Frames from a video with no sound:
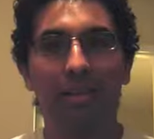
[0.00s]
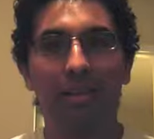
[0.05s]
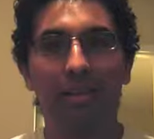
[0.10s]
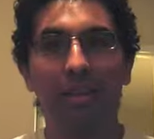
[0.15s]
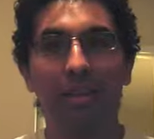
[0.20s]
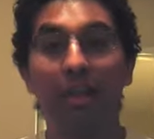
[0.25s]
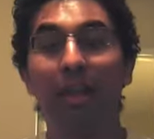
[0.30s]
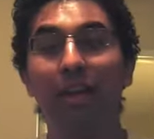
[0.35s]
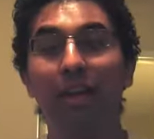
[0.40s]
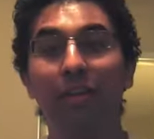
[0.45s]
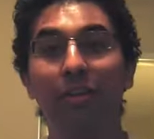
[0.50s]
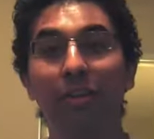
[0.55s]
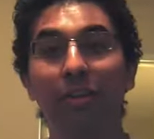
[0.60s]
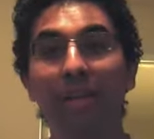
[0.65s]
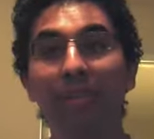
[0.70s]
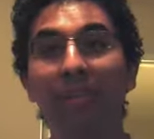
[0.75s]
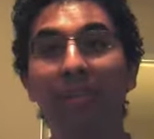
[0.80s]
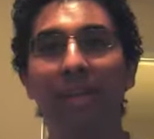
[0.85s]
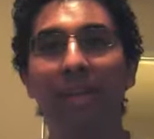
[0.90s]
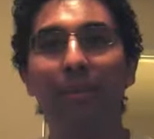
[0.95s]
Good
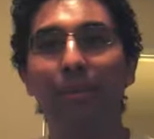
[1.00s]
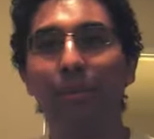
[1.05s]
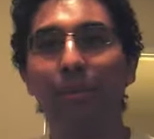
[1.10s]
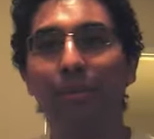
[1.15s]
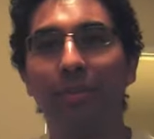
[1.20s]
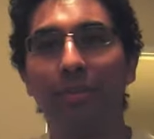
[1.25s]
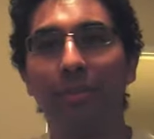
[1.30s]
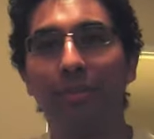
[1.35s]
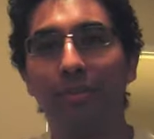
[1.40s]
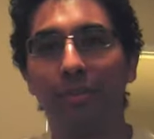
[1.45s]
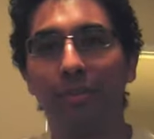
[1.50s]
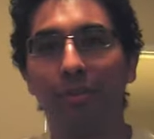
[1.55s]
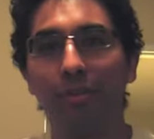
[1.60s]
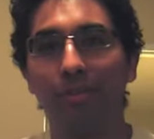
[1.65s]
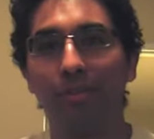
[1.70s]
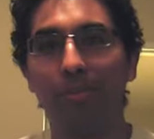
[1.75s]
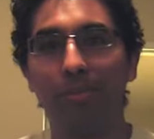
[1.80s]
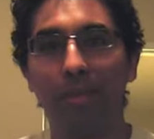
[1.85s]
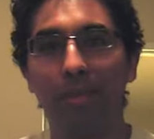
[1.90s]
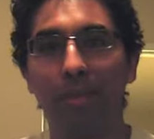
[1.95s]
evening, hyruleslasthope.
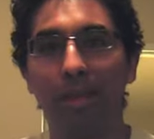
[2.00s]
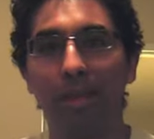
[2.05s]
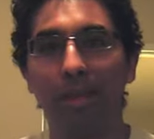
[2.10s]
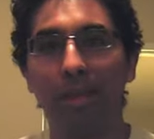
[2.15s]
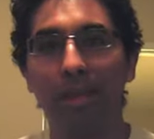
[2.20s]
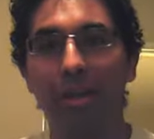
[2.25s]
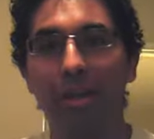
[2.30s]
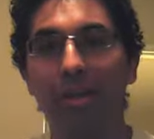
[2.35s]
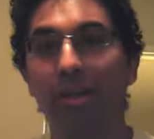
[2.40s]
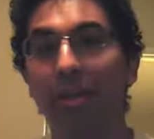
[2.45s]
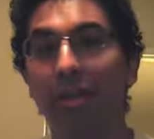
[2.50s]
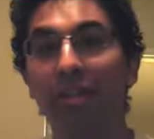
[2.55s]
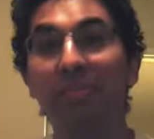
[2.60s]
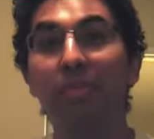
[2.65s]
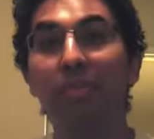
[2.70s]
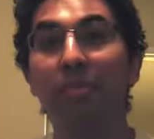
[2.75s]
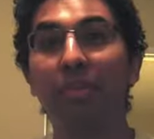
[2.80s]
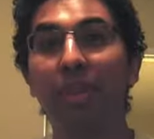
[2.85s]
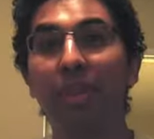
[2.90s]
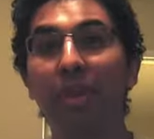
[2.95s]
The
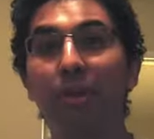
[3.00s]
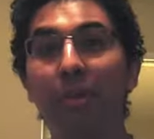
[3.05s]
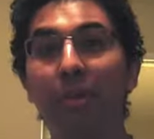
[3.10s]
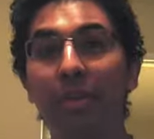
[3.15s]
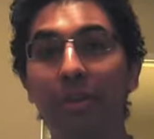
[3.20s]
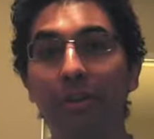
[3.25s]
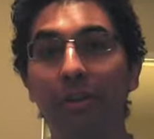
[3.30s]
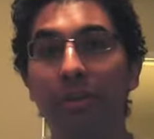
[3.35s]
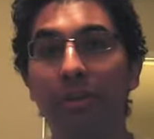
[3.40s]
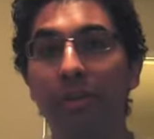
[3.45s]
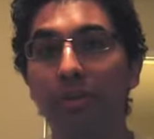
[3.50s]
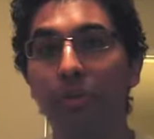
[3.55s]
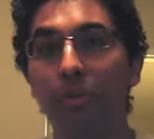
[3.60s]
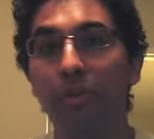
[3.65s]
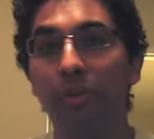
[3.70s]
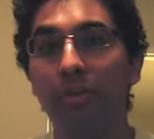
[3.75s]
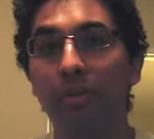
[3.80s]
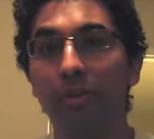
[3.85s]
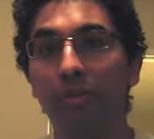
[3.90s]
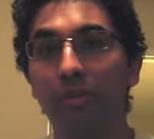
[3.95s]
Cosmos Owl here, and I'm
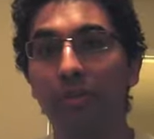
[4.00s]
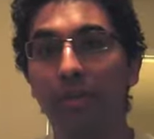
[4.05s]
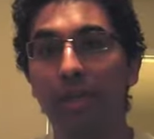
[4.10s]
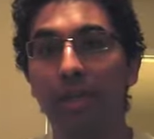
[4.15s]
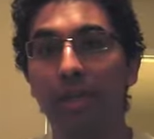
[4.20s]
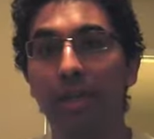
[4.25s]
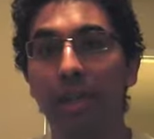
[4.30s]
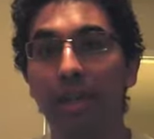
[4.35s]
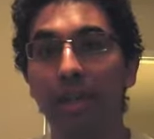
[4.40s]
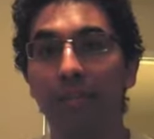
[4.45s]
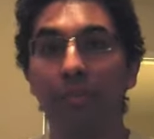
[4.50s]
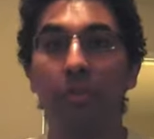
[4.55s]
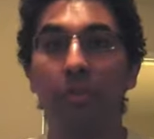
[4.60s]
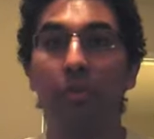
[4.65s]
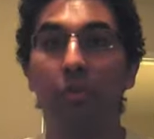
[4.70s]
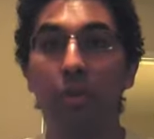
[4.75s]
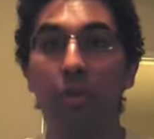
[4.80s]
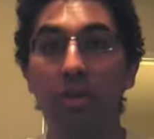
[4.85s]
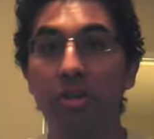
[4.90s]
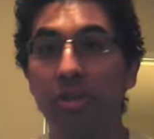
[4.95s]
going to answer
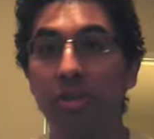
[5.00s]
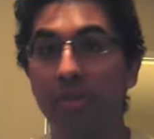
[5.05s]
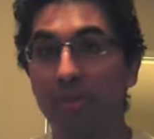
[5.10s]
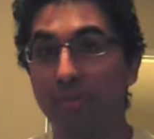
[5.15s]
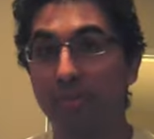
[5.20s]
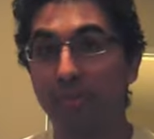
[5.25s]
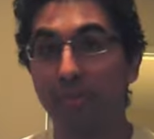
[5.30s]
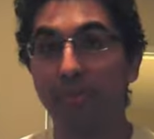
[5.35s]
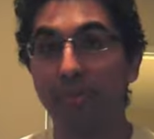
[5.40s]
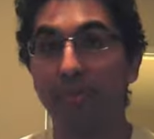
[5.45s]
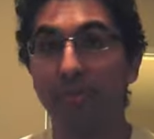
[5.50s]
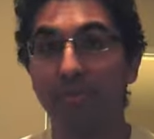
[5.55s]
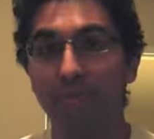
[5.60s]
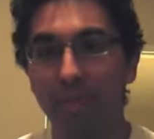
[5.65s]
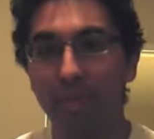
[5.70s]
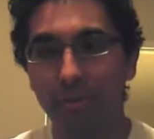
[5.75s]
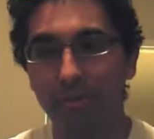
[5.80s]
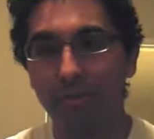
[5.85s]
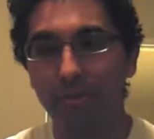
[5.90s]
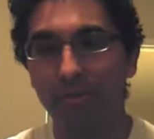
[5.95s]
your question in the form of a
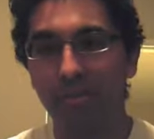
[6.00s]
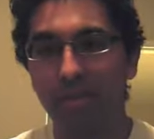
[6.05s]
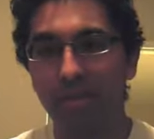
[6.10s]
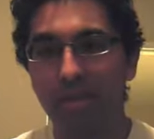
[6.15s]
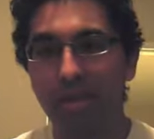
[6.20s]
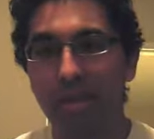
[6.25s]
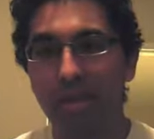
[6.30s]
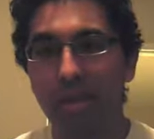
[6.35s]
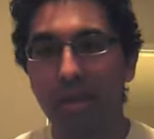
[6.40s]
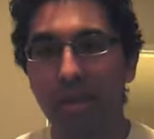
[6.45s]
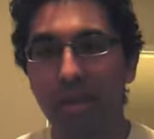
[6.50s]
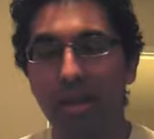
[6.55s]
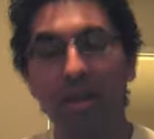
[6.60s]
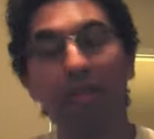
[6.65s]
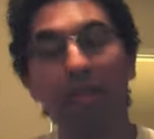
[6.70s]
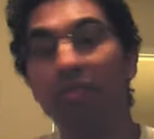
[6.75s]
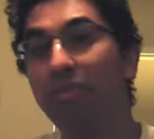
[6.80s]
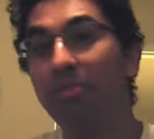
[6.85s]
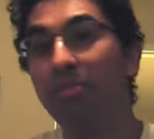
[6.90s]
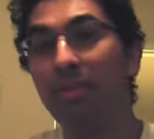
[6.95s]
video,
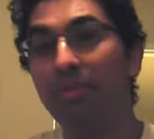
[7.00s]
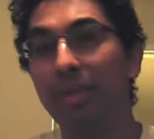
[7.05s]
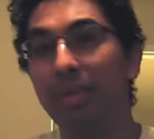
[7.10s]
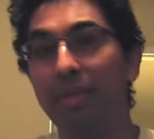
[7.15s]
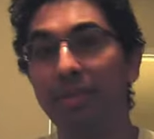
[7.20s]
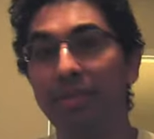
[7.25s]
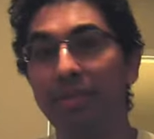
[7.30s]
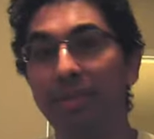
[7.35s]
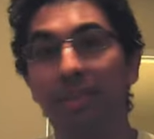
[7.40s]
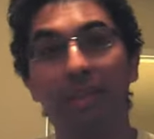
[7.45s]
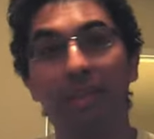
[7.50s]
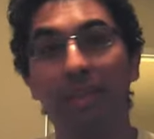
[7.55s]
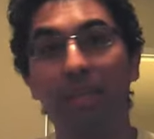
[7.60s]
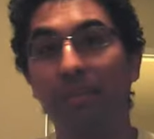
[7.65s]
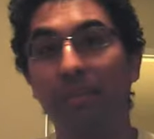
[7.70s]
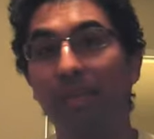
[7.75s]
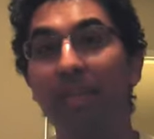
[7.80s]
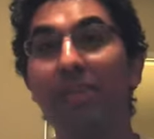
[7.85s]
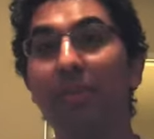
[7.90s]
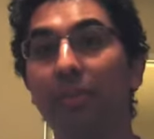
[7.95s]
simply because I think it'd
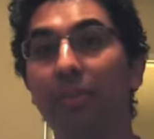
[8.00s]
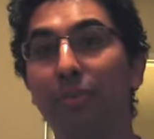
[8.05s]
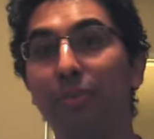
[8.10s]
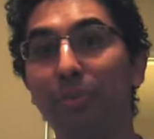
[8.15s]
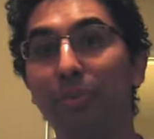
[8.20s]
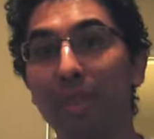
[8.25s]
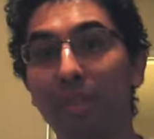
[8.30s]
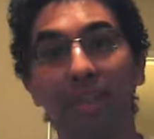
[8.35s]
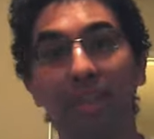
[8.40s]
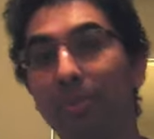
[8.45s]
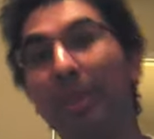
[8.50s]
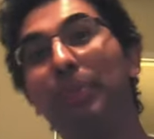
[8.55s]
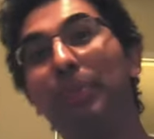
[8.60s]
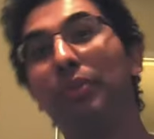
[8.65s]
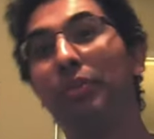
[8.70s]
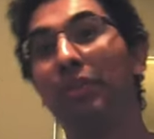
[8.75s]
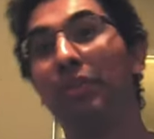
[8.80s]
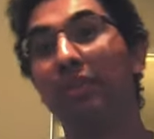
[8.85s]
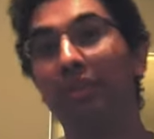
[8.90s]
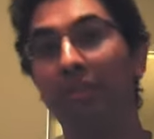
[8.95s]
be easier for me to be able
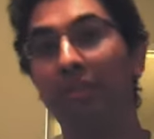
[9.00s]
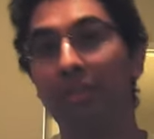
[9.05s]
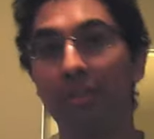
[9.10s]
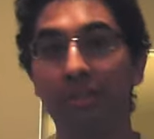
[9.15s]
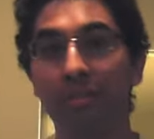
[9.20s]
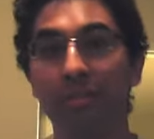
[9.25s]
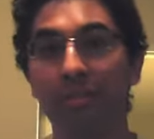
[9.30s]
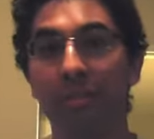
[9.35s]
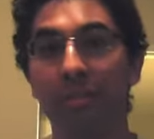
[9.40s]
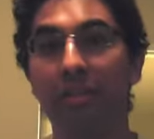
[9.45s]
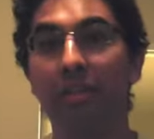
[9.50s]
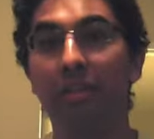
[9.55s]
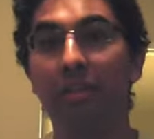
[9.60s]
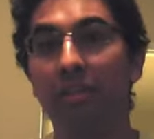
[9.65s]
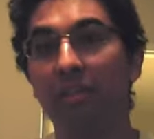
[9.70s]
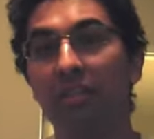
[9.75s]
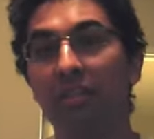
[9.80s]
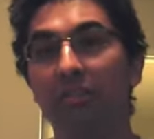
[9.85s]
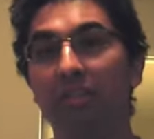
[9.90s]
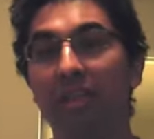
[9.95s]
to discuss
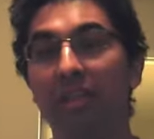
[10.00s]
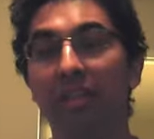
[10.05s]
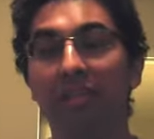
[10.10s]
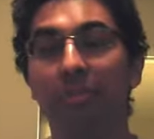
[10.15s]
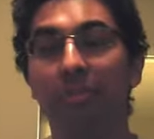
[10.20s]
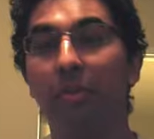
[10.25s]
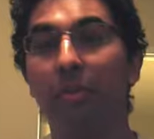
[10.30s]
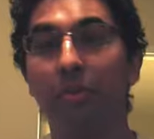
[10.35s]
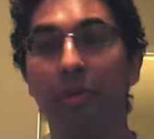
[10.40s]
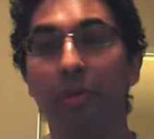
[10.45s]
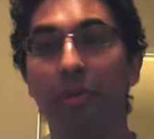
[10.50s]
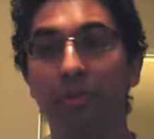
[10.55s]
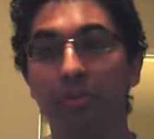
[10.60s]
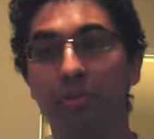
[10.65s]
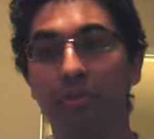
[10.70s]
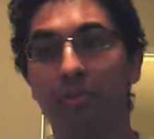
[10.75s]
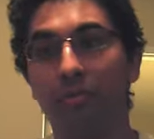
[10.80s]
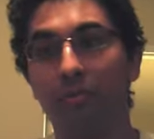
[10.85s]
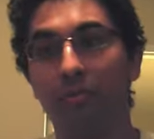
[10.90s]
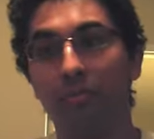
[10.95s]
Gundam plastic model
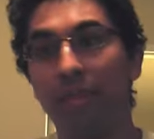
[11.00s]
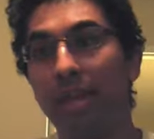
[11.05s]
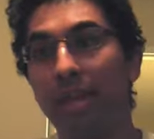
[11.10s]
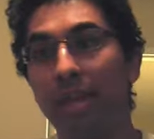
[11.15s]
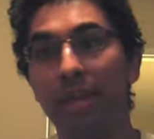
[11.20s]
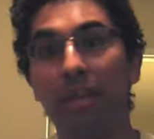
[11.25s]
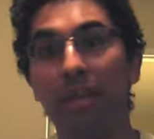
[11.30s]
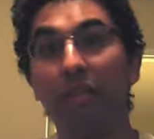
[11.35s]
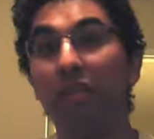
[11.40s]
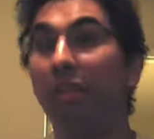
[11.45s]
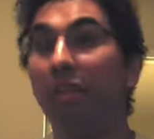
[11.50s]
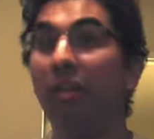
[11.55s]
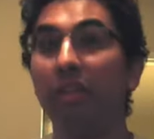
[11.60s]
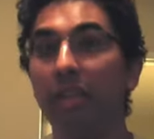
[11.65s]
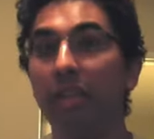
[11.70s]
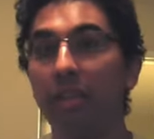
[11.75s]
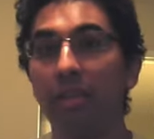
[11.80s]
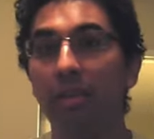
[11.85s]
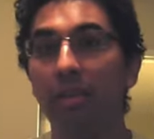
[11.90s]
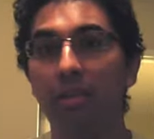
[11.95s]
kits by
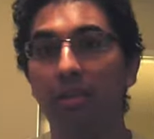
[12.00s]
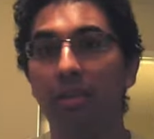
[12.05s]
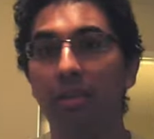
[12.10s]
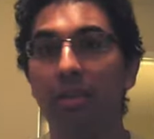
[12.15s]
talking